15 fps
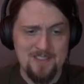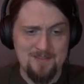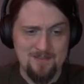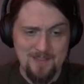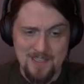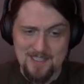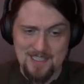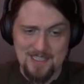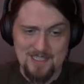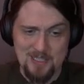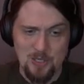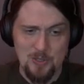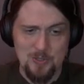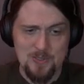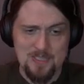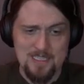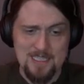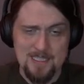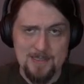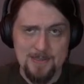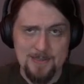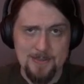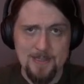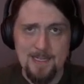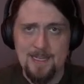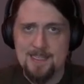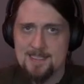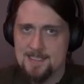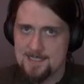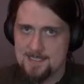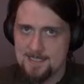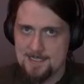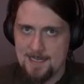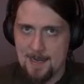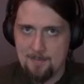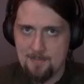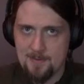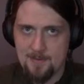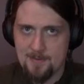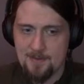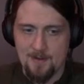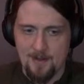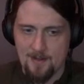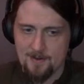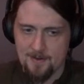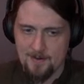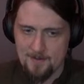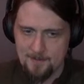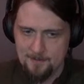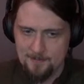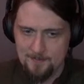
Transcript: visit her dear stepdaughter,